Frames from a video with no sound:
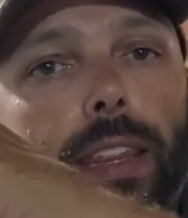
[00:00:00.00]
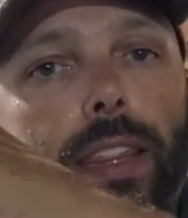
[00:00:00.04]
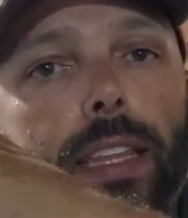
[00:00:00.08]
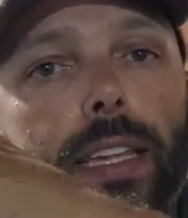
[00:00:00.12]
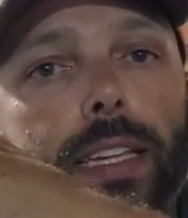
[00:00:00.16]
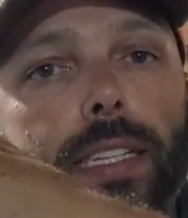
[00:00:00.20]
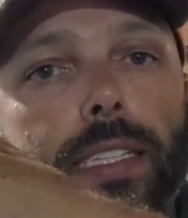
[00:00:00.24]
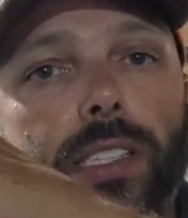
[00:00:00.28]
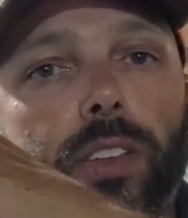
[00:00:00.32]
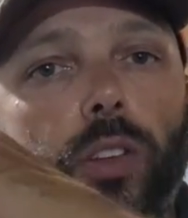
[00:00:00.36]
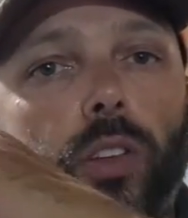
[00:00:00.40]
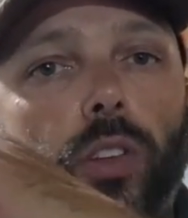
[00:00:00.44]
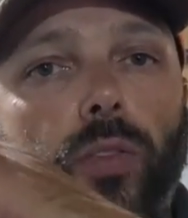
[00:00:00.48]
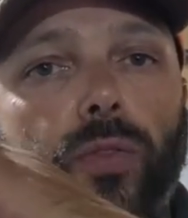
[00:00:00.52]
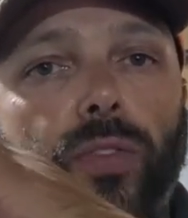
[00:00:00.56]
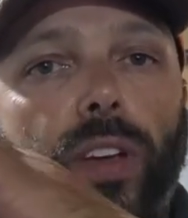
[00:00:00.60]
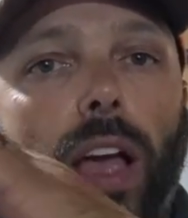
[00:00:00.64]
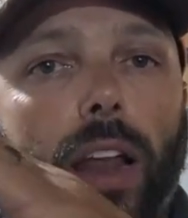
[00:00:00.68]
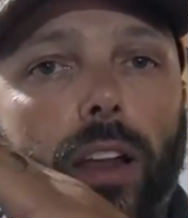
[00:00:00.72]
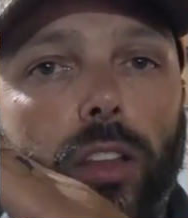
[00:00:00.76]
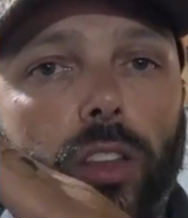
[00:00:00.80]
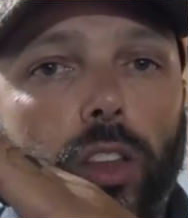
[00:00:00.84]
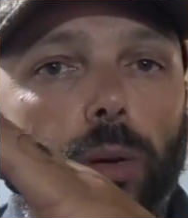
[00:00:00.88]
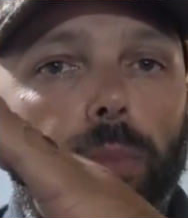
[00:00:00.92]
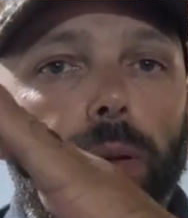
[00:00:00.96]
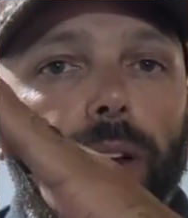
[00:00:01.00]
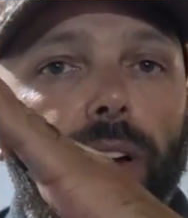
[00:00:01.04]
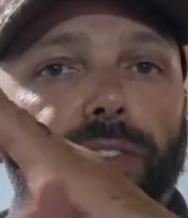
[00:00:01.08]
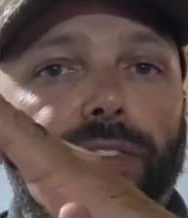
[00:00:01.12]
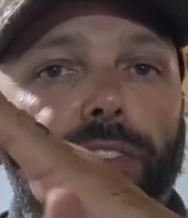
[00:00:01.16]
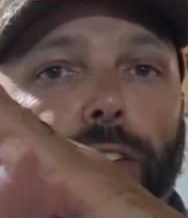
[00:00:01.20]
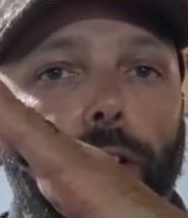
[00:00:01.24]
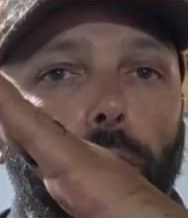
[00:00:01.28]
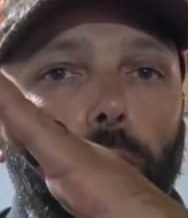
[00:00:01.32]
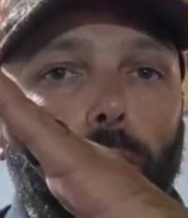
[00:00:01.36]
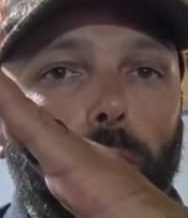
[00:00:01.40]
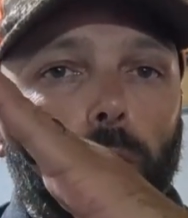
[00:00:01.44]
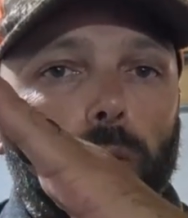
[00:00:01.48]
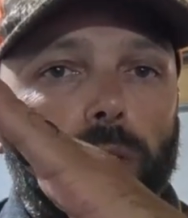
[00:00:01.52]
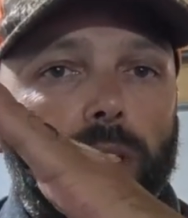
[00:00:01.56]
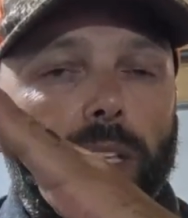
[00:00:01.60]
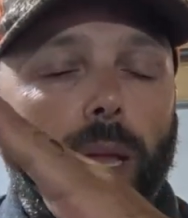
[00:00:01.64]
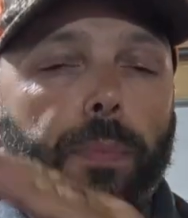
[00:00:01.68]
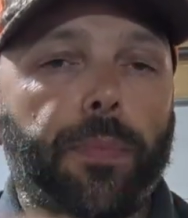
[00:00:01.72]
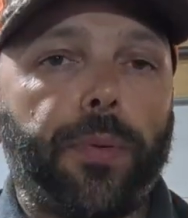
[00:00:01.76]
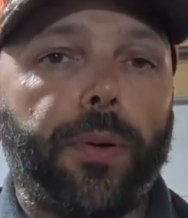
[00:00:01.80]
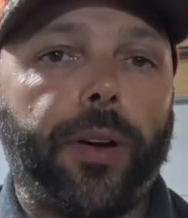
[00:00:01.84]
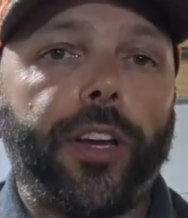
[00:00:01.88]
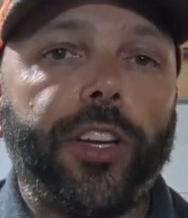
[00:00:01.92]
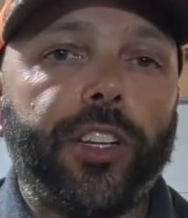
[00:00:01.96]
this. So you've got a little bit of vertical
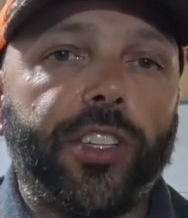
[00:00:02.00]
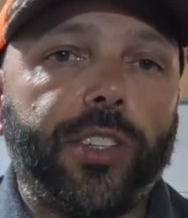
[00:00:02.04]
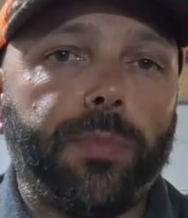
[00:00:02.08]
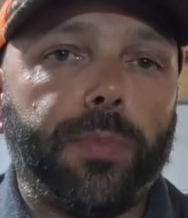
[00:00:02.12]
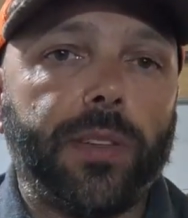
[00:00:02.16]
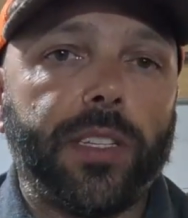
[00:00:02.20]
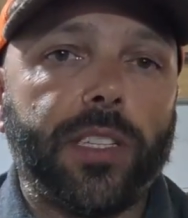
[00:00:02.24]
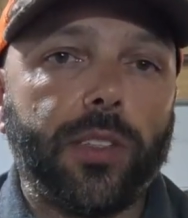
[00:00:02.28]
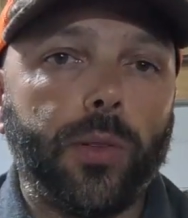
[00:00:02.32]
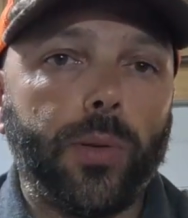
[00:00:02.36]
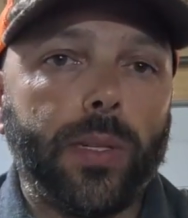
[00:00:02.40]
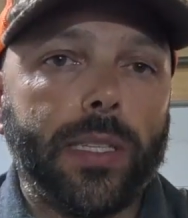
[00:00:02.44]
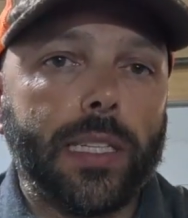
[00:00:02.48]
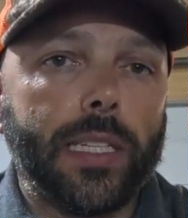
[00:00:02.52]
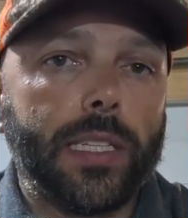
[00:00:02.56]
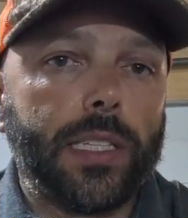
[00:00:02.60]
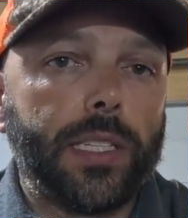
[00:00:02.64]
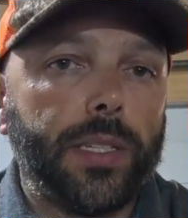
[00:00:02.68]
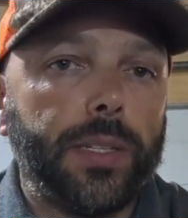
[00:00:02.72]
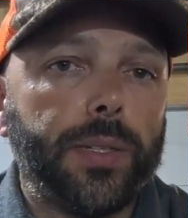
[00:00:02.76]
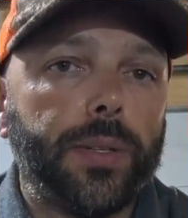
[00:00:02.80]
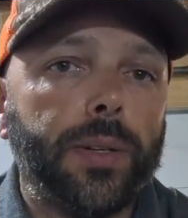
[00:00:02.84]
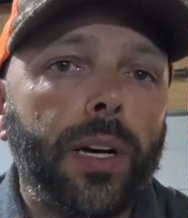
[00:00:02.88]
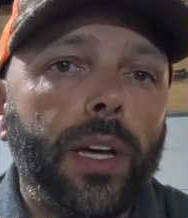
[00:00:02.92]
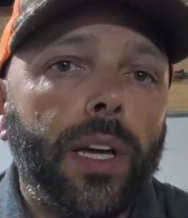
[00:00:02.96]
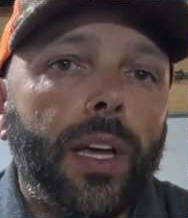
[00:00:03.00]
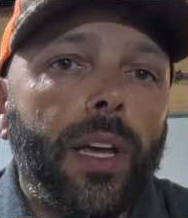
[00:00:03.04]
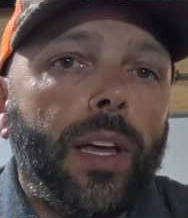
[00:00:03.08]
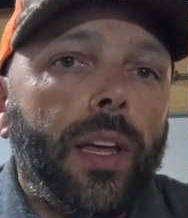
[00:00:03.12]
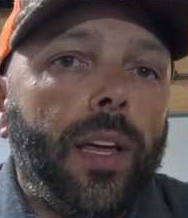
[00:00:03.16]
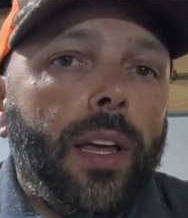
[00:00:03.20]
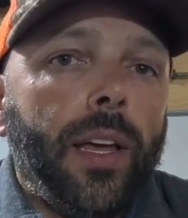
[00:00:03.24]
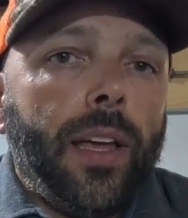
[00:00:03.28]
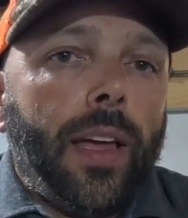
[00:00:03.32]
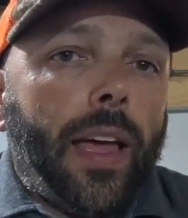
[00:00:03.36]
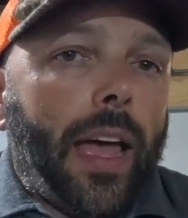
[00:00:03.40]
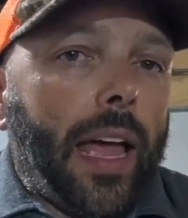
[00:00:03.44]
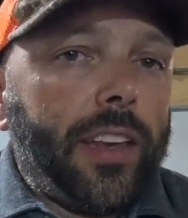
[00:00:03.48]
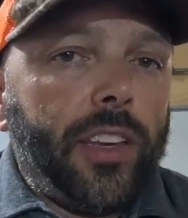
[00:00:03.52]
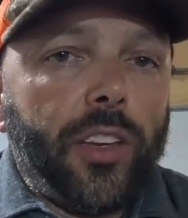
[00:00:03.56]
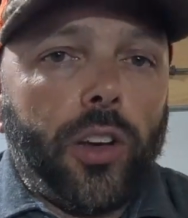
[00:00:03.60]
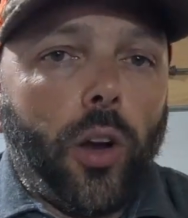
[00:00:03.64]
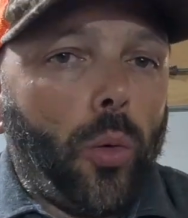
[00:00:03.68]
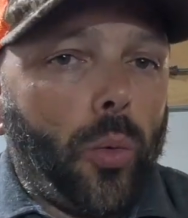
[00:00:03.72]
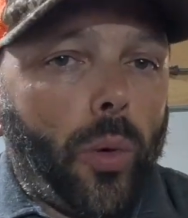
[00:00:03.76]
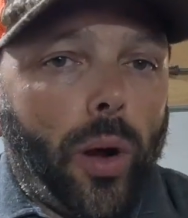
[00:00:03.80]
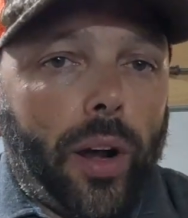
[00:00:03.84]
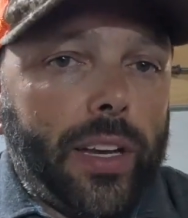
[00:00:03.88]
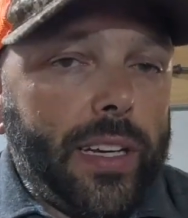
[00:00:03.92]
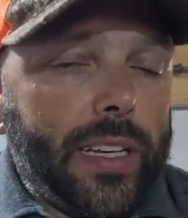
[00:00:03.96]
separation between the two, and you
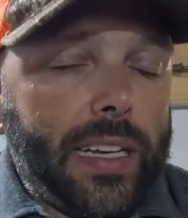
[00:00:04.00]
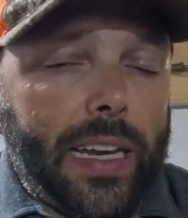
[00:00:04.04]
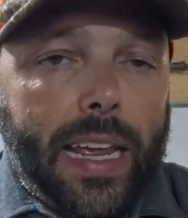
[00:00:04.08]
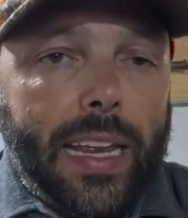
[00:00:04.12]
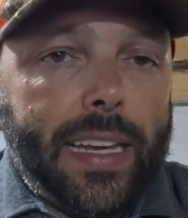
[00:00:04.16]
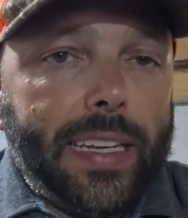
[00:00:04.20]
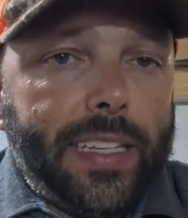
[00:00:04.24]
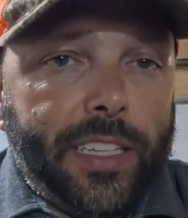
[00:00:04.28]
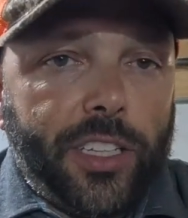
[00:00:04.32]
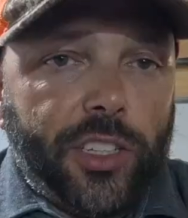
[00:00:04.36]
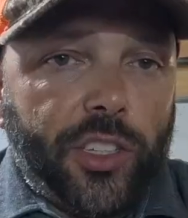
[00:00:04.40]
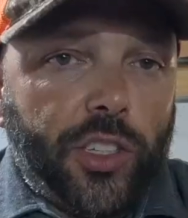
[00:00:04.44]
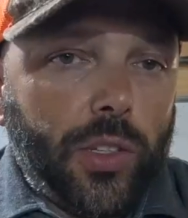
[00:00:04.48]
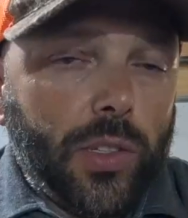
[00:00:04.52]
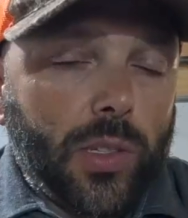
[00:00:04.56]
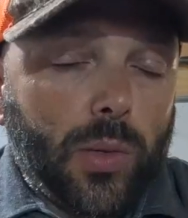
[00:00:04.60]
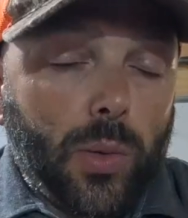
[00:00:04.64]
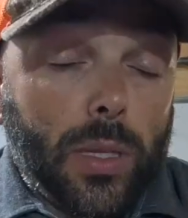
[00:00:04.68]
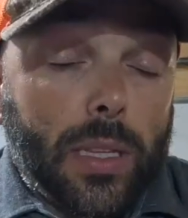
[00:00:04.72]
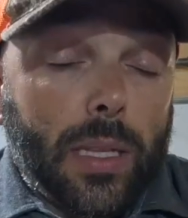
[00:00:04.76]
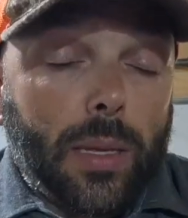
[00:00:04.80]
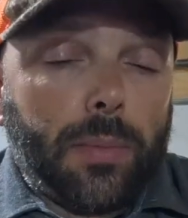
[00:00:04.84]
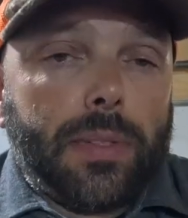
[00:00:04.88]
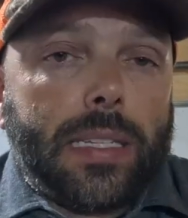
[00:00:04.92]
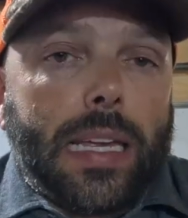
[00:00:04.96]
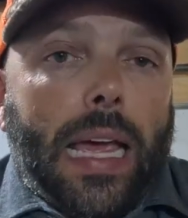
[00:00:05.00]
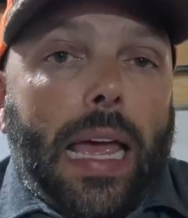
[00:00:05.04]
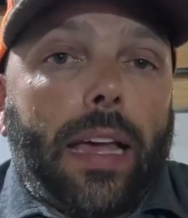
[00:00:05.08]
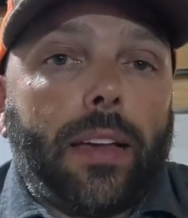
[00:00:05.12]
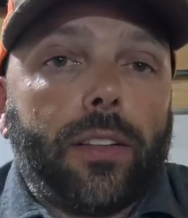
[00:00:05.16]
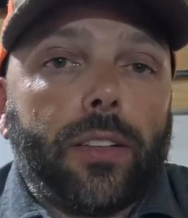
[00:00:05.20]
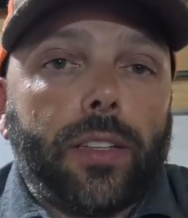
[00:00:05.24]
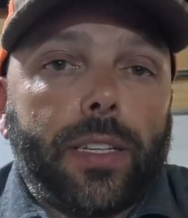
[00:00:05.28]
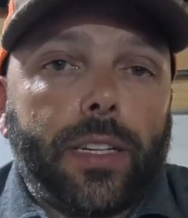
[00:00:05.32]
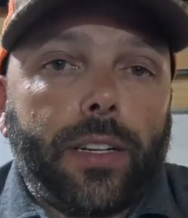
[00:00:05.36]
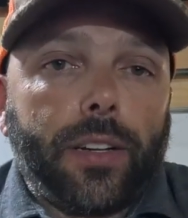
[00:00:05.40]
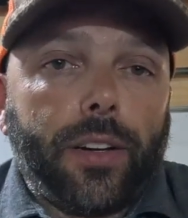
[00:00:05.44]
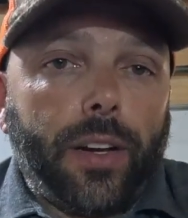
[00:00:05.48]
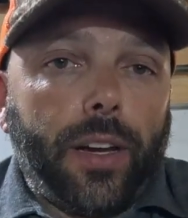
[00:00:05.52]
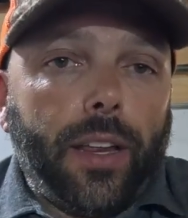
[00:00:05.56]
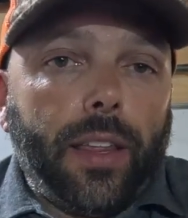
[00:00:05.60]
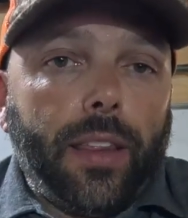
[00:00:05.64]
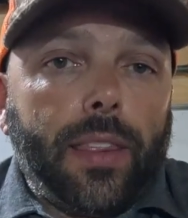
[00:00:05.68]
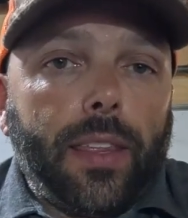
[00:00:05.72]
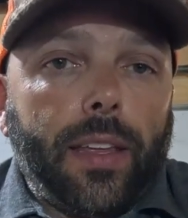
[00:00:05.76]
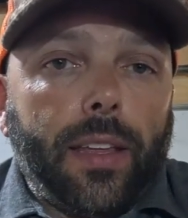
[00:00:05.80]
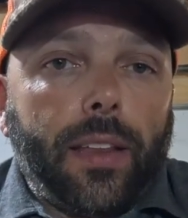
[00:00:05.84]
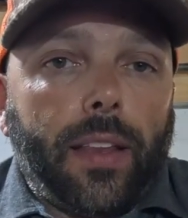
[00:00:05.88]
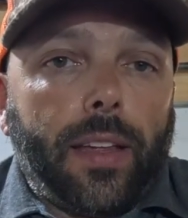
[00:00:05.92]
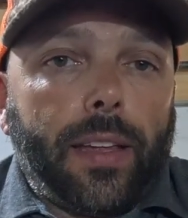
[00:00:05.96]
don't run into any issues with them tangling or
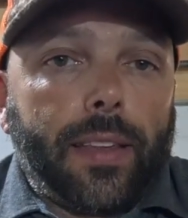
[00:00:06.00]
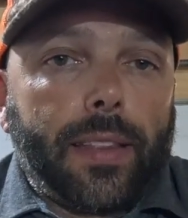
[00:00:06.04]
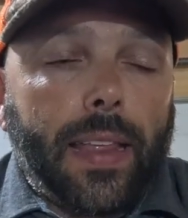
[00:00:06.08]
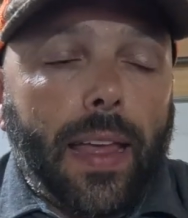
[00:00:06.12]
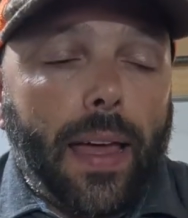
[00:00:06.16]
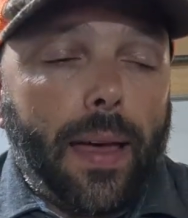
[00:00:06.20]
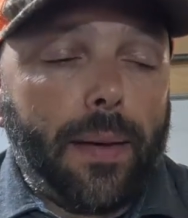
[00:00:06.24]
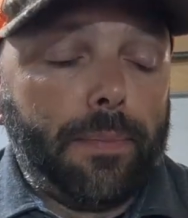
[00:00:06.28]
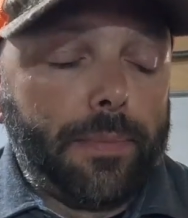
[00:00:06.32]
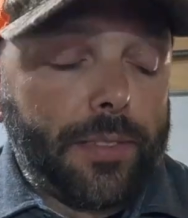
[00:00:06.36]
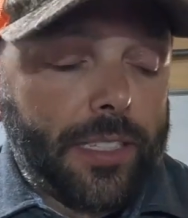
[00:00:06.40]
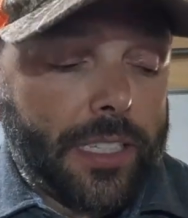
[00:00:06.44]
anything like that.